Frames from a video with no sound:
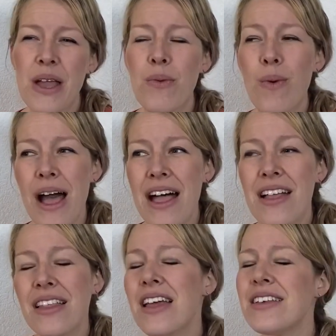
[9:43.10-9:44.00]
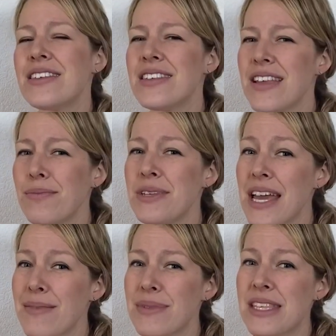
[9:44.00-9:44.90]
Well,
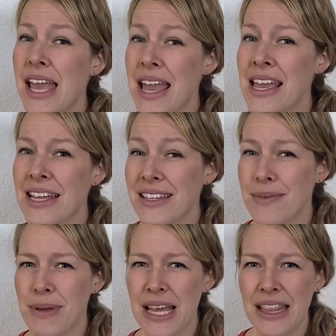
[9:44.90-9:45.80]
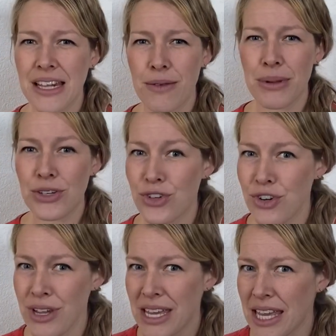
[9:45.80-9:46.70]
sometimes they get to be a little bit
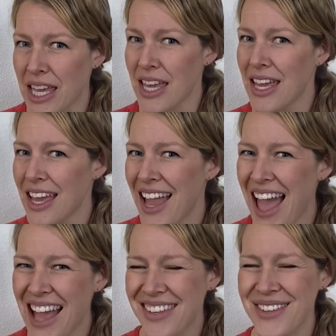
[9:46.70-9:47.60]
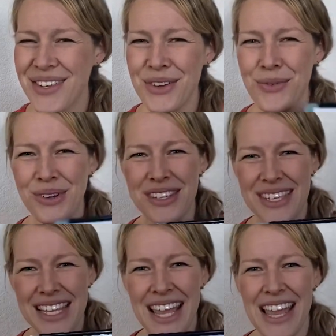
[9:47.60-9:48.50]
tricky, as you will
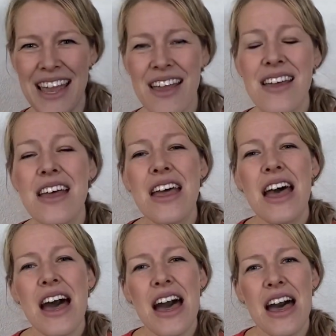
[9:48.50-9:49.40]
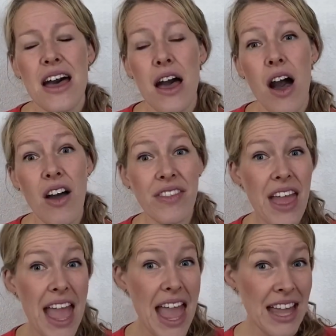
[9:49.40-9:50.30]
see. On
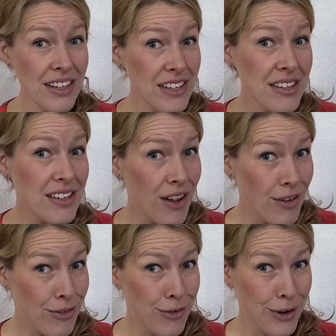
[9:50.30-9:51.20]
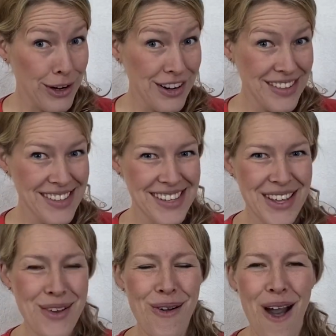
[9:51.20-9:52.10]
the end of words,
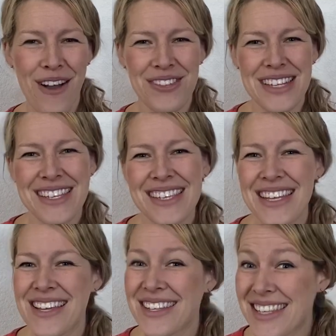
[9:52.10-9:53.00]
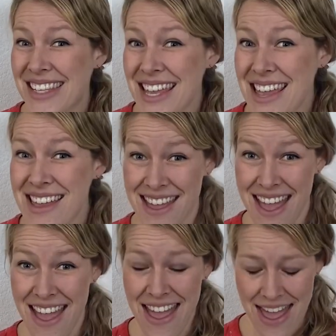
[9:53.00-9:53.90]
you'll often see
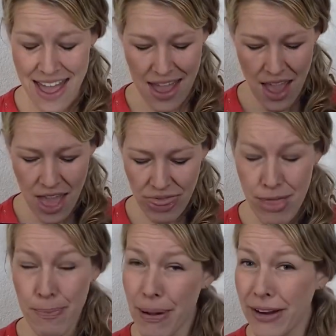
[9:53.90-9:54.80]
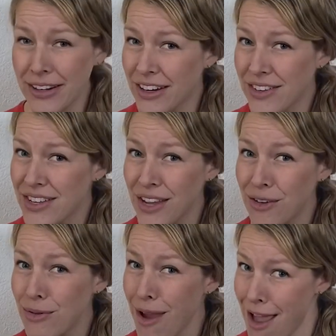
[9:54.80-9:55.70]
CK, the partners in
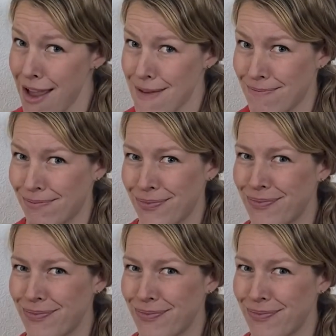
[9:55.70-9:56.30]
crime.